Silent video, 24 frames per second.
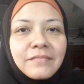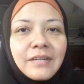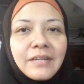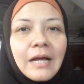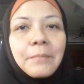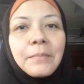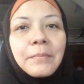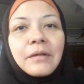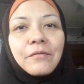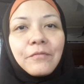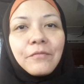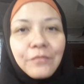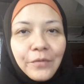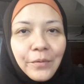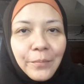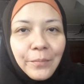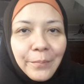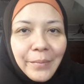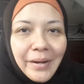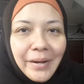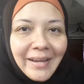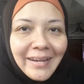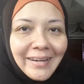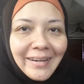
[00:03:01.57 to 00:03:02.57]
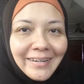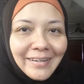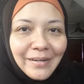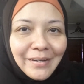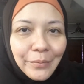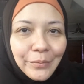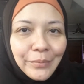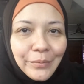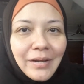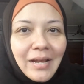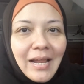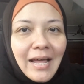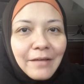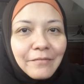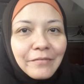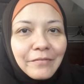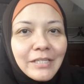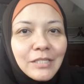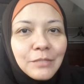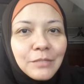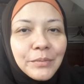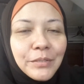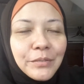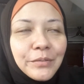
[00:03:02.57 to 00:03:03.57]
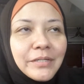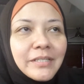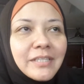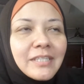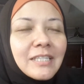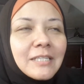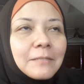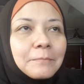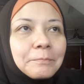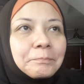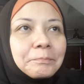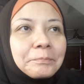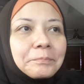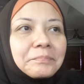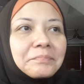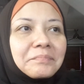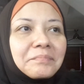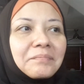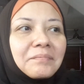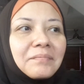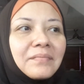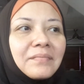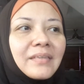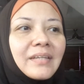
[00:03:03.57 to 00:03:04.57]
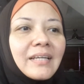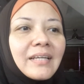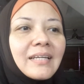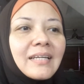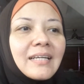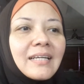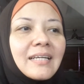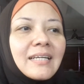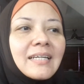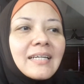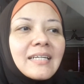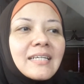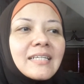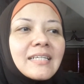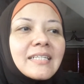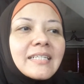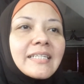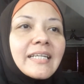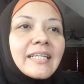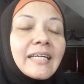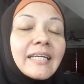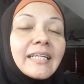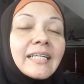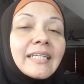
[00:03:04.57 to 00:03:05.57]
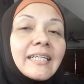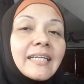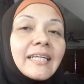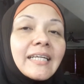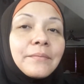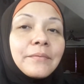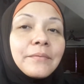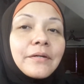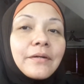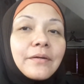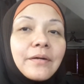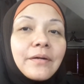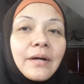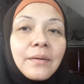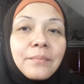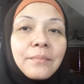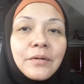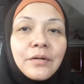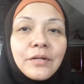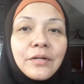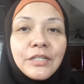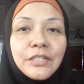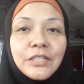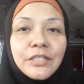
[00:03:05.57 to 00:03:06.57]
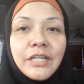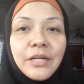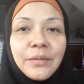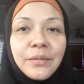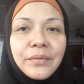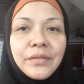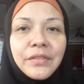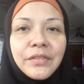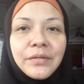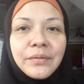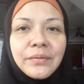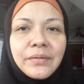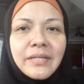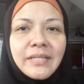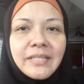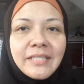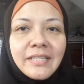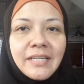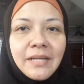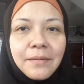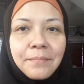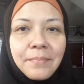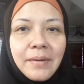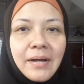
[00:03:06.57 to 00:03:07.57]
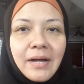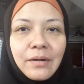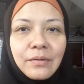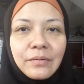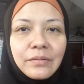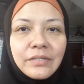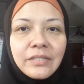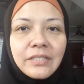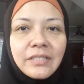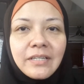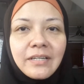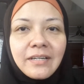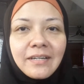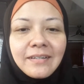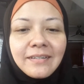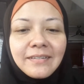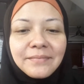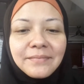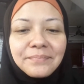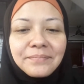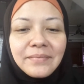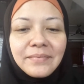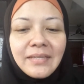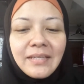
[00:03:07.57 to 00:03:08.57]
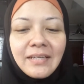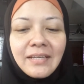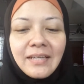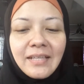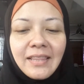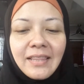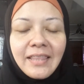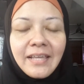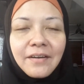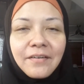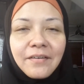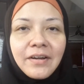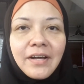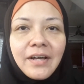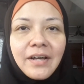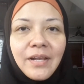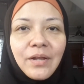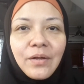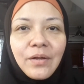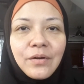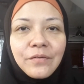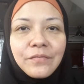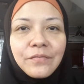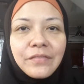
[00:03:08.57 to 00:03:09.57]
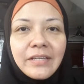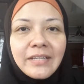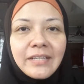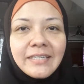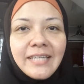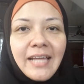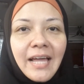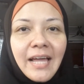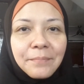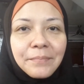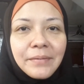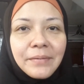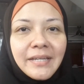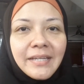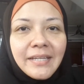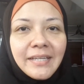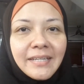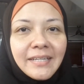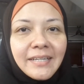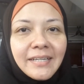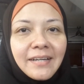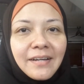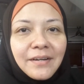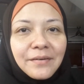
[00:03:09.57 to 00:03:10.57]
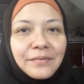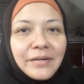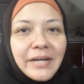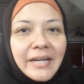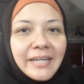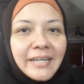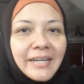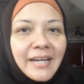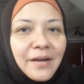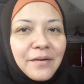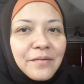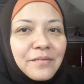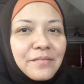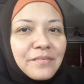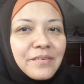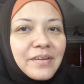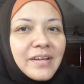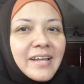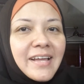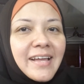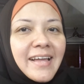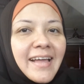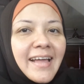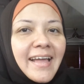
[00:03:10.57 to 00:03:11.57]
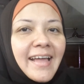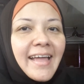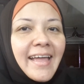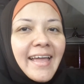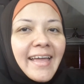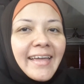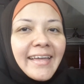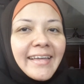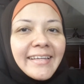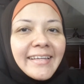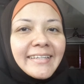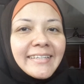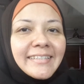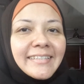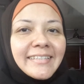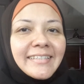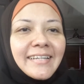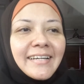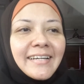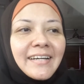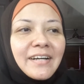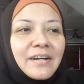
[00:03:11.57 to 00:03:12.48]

coming from my own life experience. Secondly, I'm gonna share with you is about there are a lot of things happening right now. And